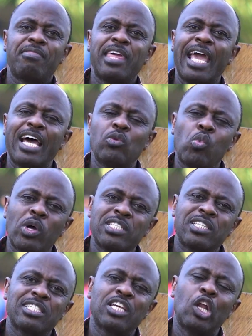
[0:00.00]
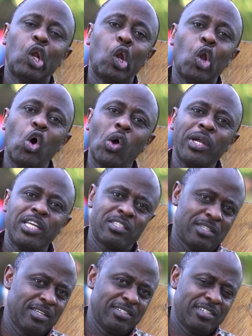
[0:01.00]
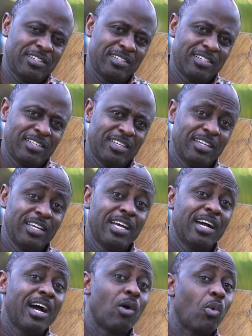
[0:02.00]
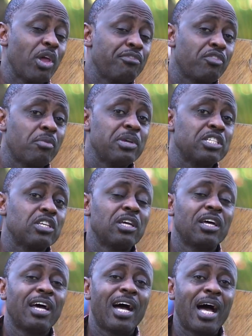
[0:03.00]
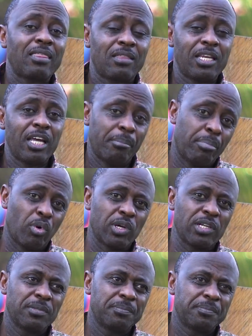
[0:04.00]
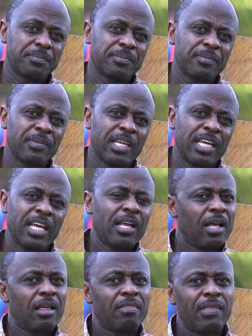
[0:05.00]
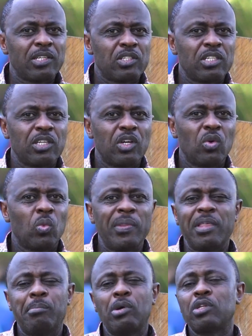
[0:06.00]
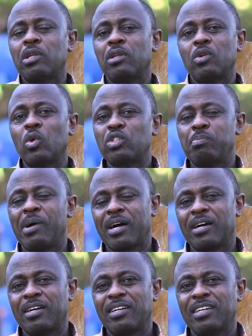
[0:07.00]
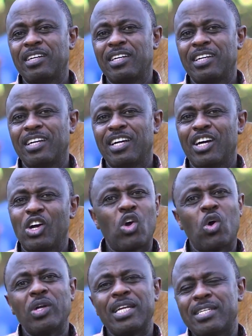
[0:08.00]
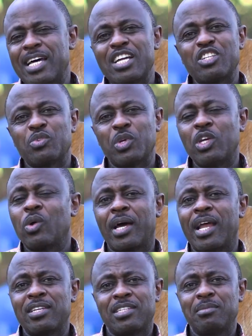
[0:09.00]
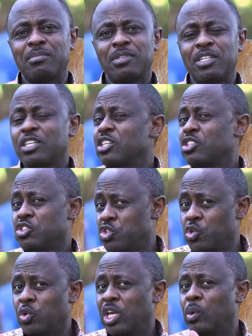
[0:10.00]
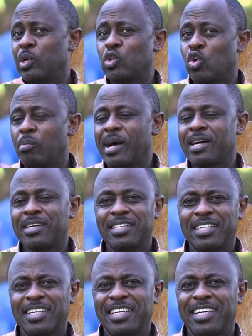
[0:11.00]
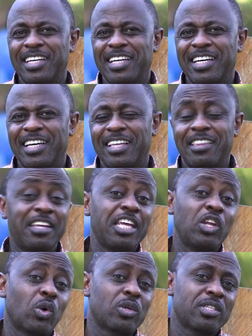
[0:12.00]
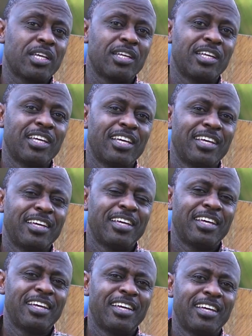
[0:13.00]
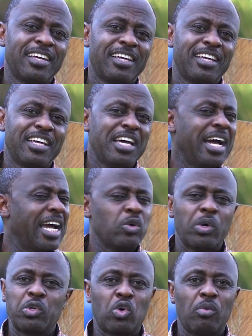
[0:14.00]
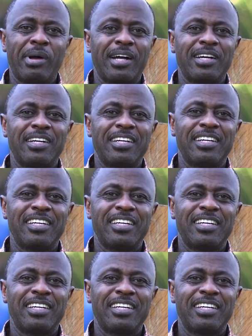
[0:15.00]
they had walked such a long distance away from his earthly abode that when they both looked back, God turned to Enoch and asked him, do you really want to go back? Then Enoch said, I don't want to go back.